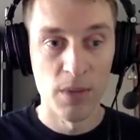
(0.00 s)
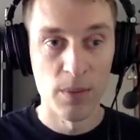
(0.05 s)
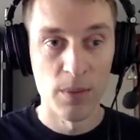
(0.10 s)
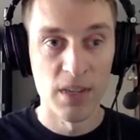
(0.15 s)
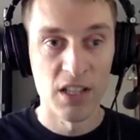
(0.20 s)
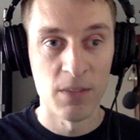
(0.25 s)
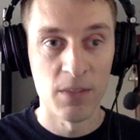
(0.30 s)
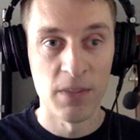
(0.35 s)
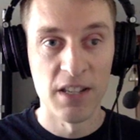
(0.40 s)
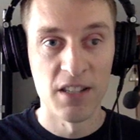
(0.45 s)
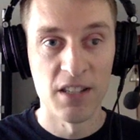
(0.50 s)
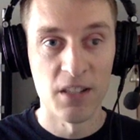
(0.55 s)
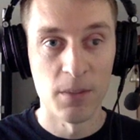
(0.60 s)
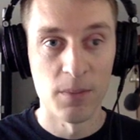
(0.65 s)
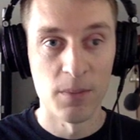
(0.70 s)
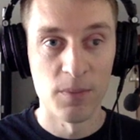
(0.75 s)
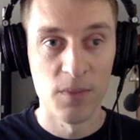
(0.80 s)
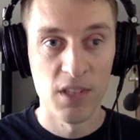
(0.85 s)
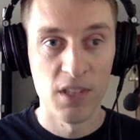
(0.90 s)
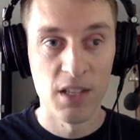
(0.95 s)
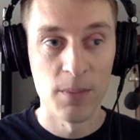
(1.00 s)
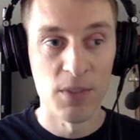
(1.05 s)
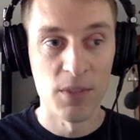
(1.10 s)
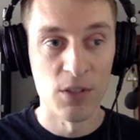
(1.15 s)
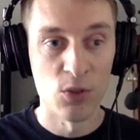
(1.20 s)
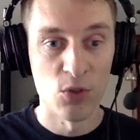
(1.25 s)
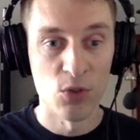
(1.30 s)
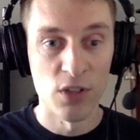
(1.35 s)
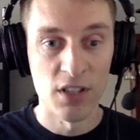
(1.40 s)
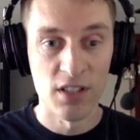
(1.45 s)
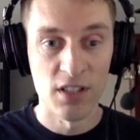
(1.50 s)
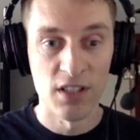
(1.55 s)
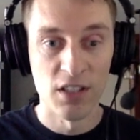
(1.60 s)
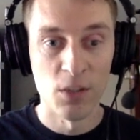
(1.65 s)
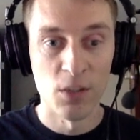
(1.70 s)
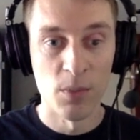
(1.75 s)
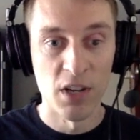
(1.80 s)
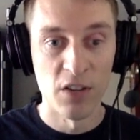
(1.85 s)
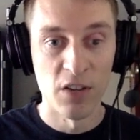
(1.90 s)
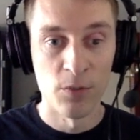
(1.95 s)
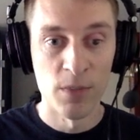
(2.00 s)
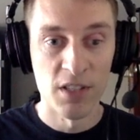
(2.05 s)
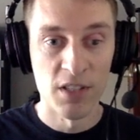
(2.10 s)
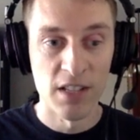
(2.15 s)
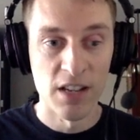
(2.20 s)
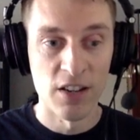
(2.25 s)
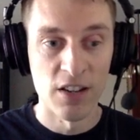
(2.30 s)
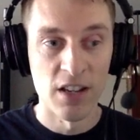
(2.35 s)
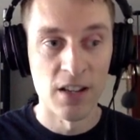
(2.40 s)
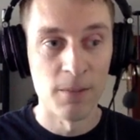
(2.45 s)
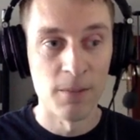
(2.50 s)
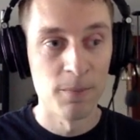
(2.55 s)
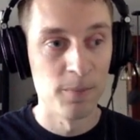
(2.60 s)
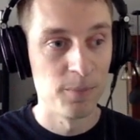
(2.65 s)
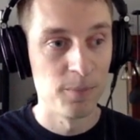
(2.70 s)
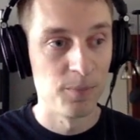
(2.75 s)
maybe explain some tips and tricks that you might have missed out on.